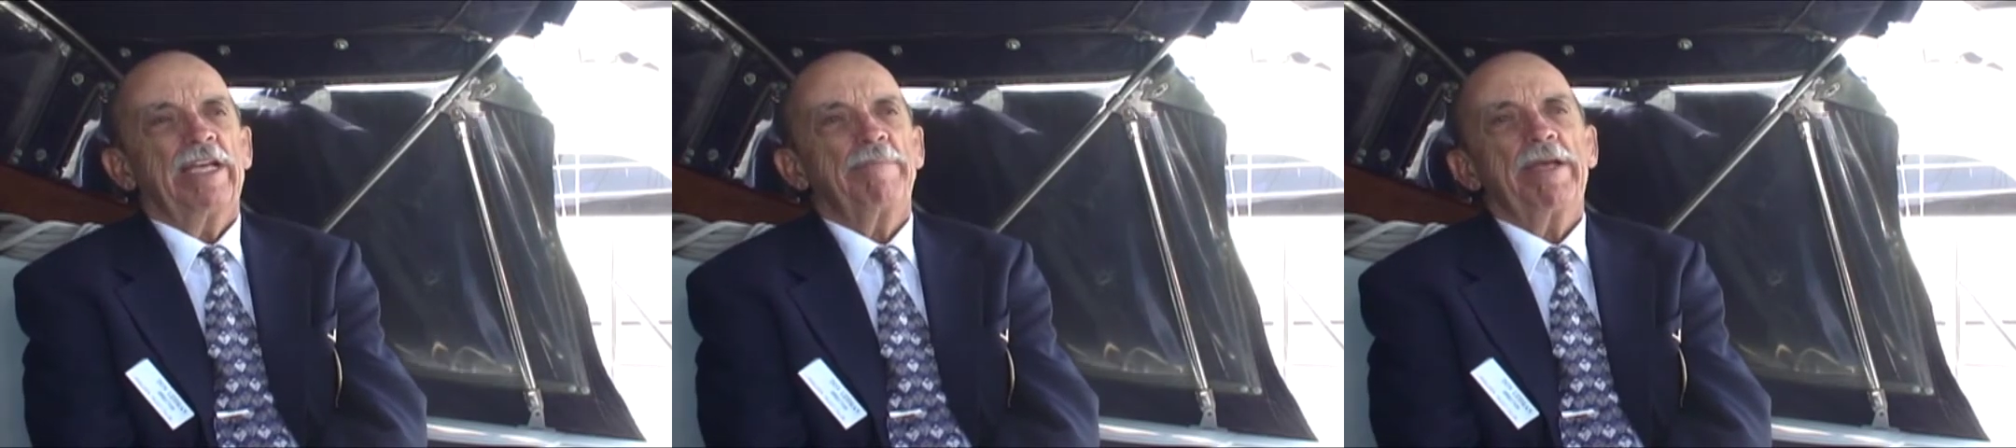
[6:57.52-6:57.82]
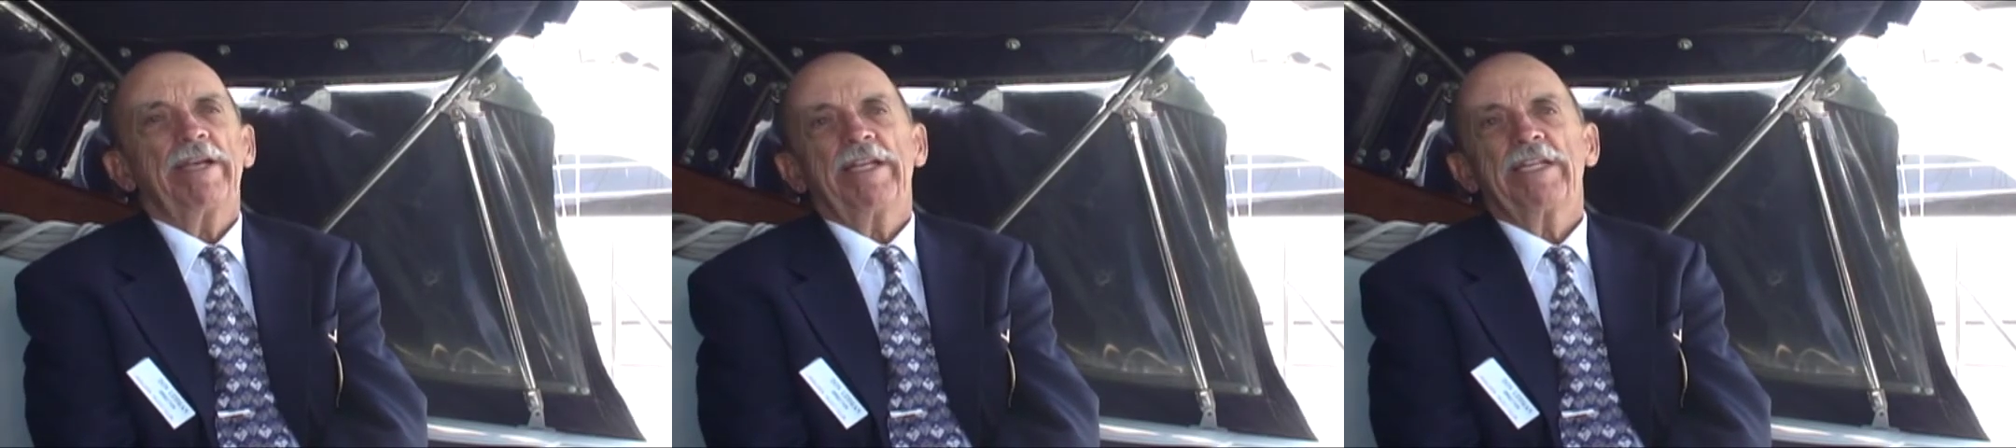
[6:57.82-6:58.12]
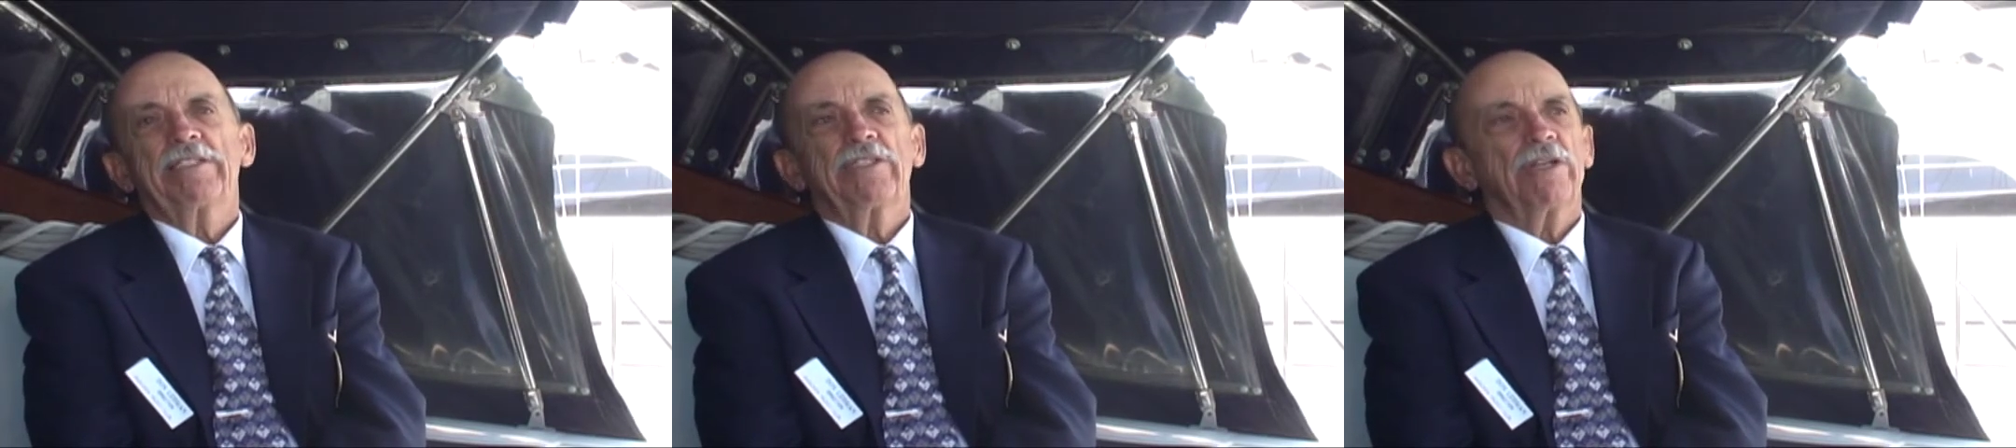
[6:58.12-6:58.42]
it made it
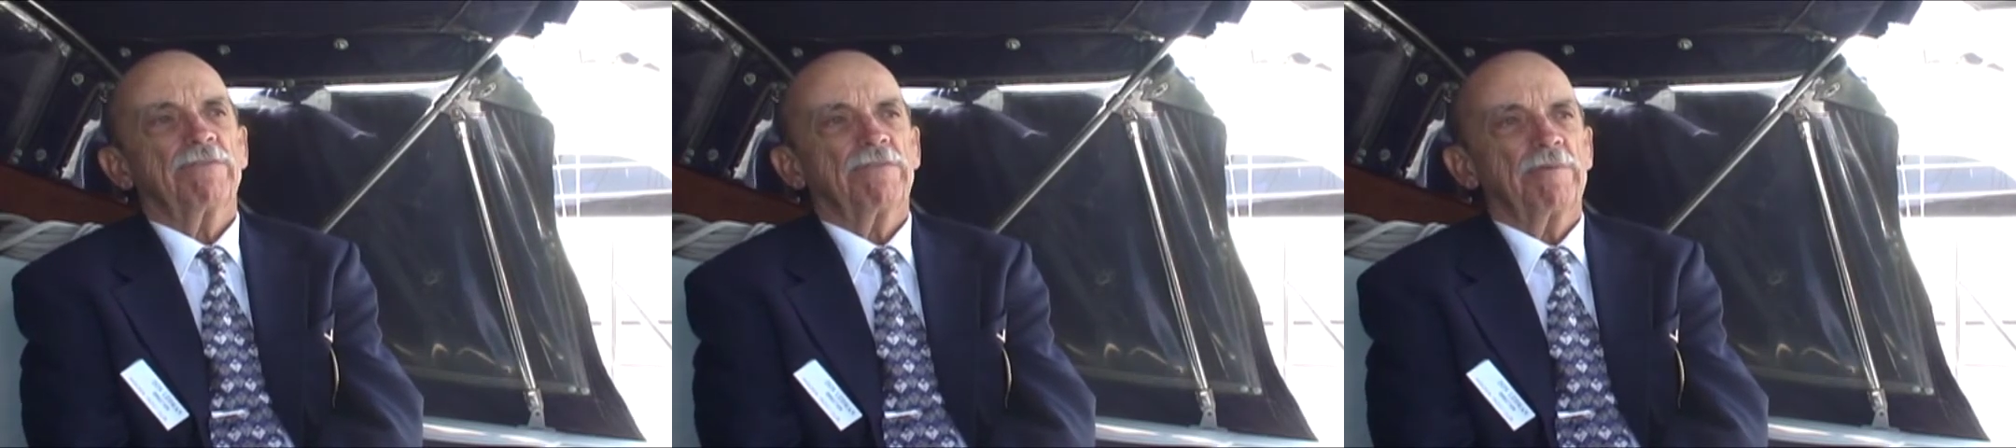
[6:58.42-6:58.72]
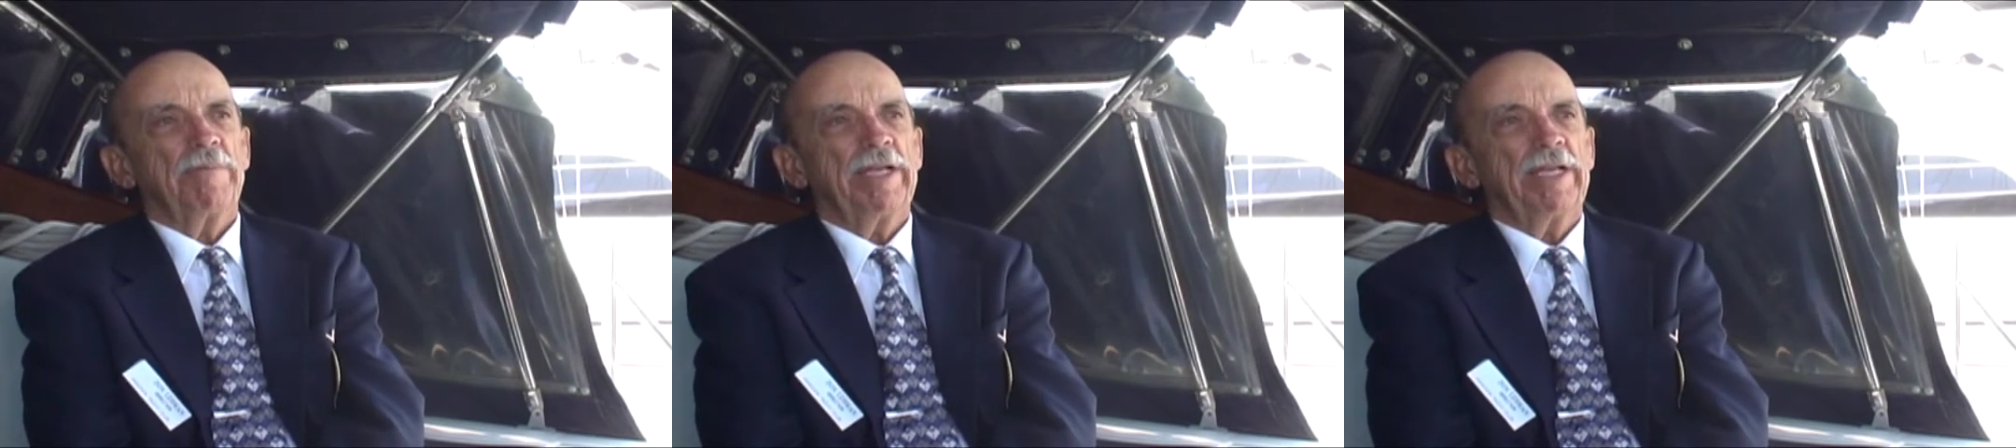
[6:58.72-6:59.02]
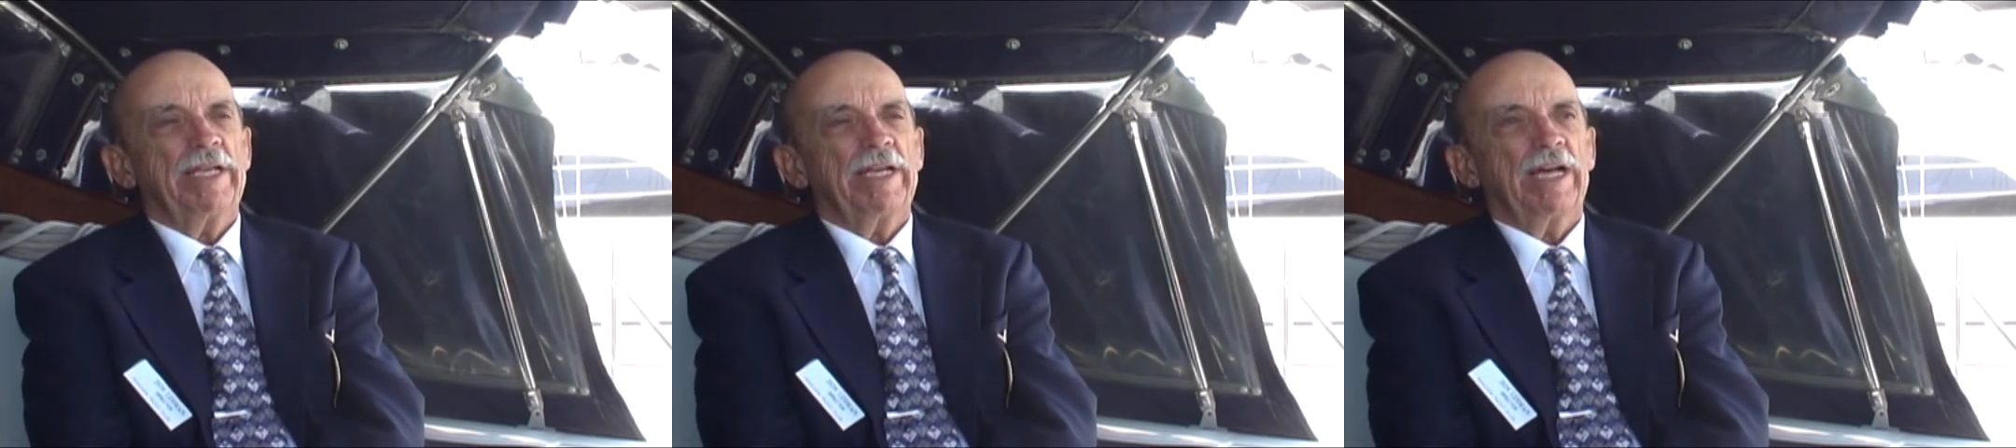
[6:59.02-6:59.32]
easier for me.